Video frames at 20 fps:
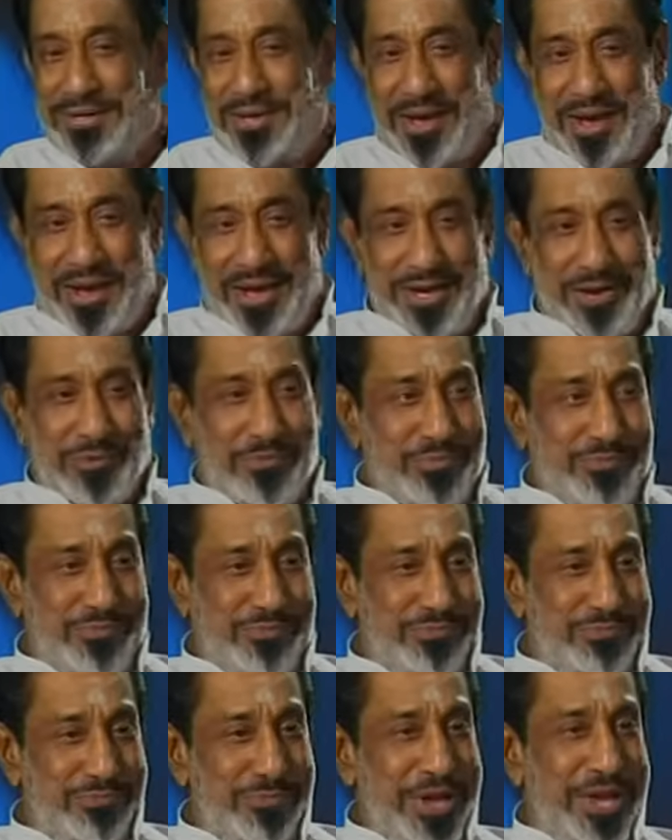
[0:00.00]
I have
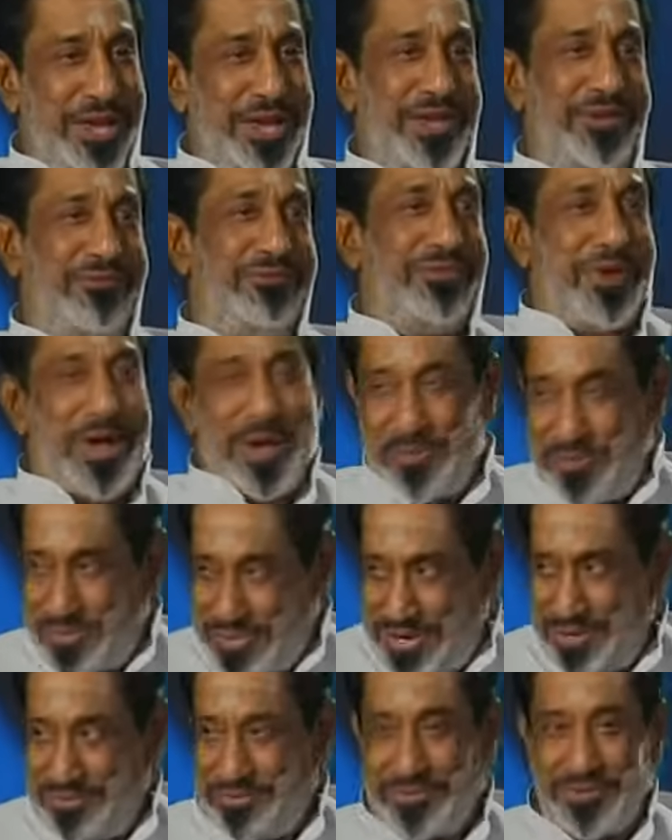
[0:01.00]
big
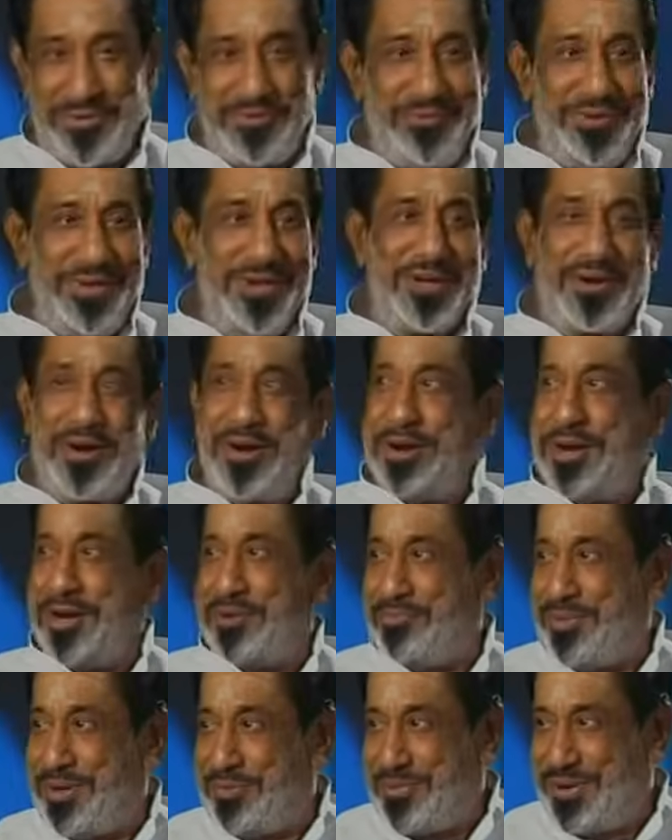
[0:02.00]
family. We are 100
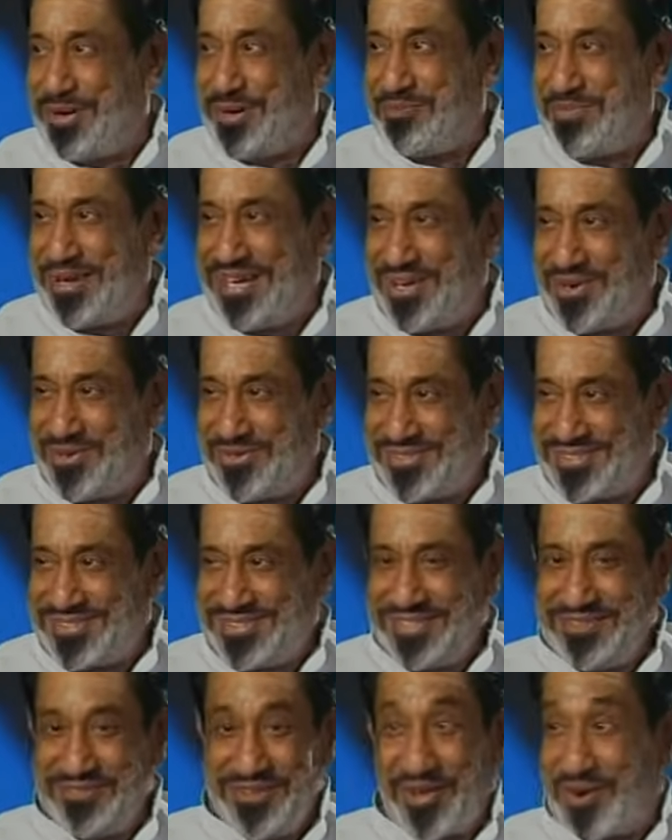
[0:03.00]
people in my house.
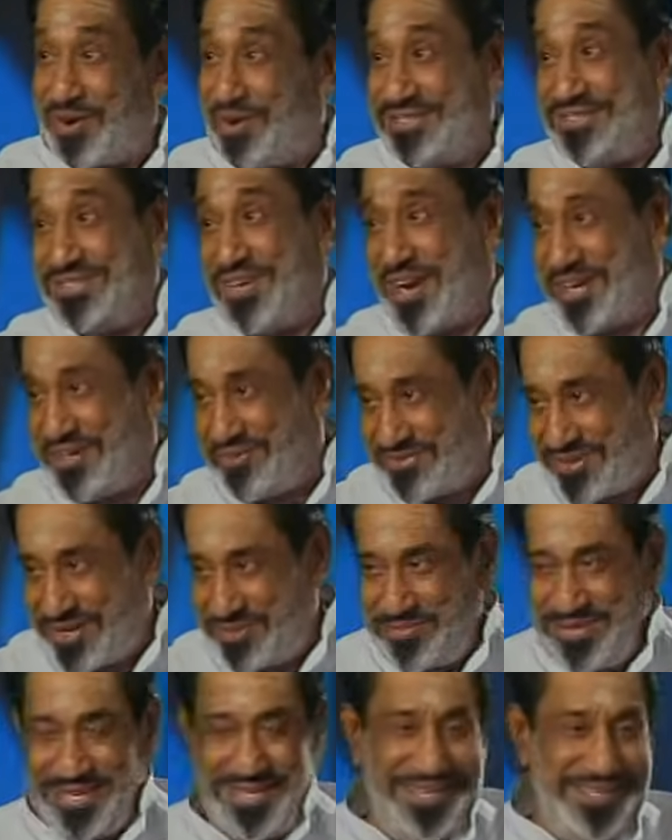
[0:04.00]
We are all joint
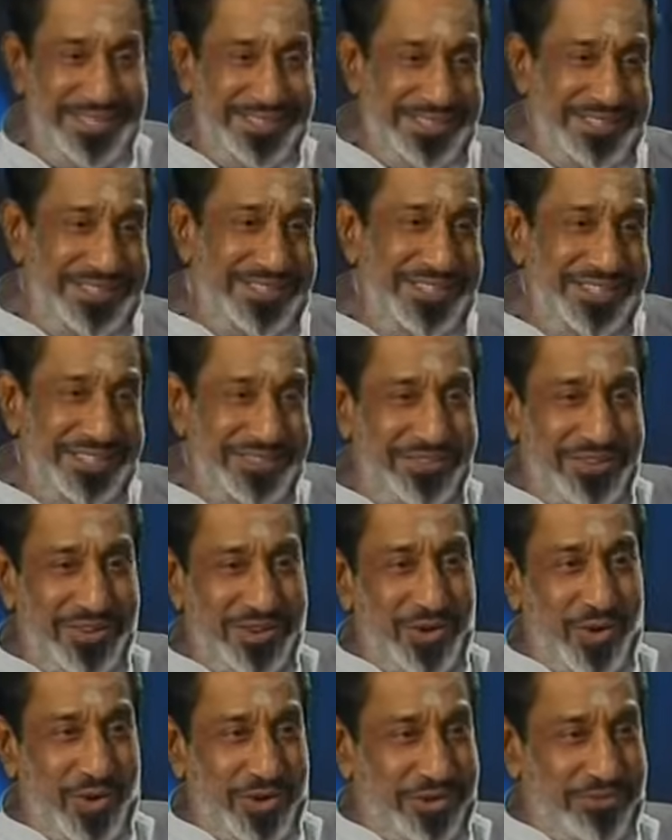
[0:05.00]
family. We have a
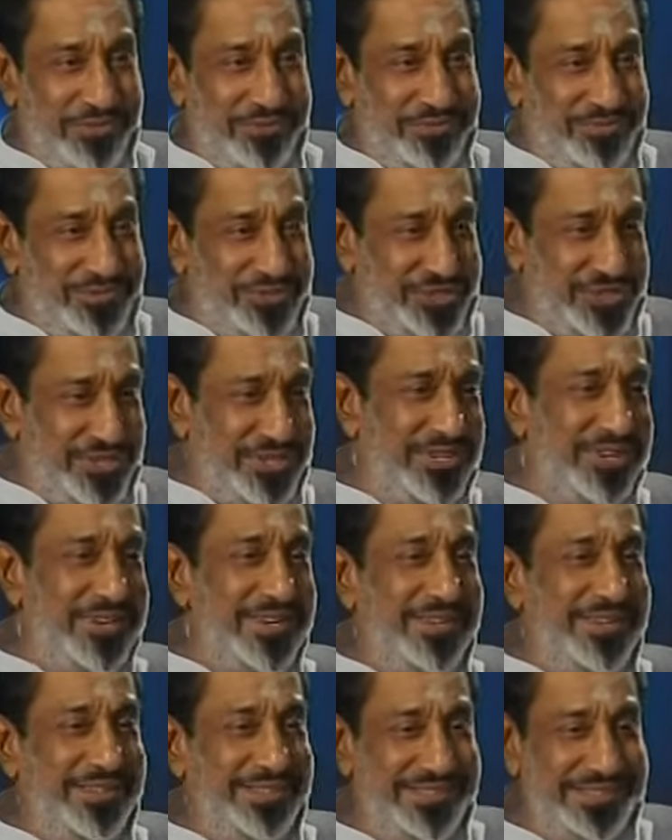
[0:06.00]
lot of
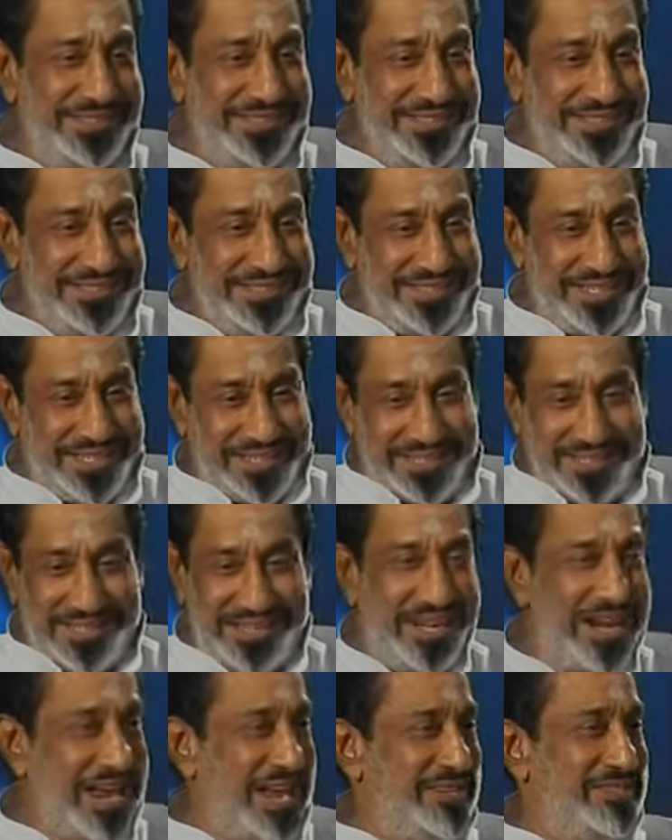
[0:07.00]
children and
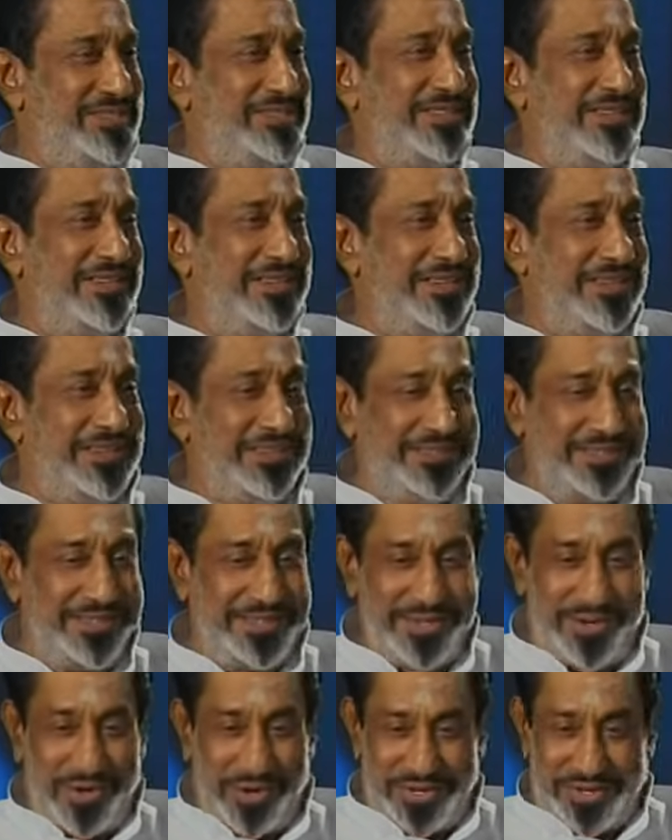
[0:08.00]
grandchildren, a
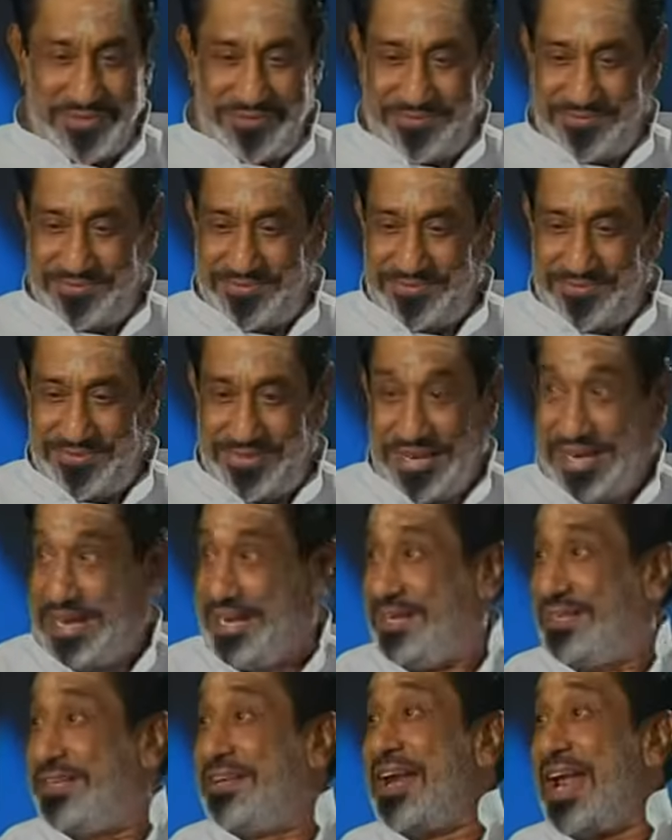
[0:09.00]
lot of
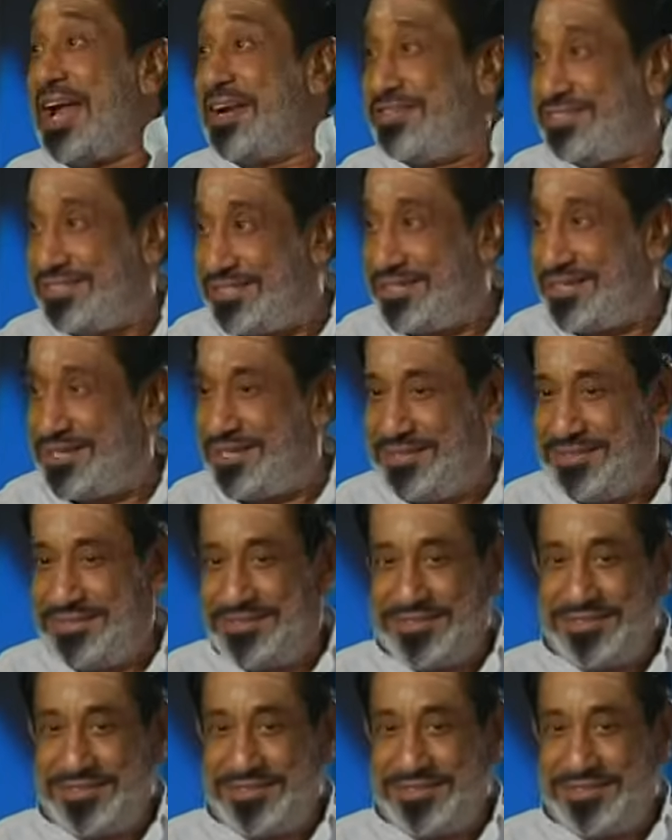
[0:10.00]
great-grandchildren.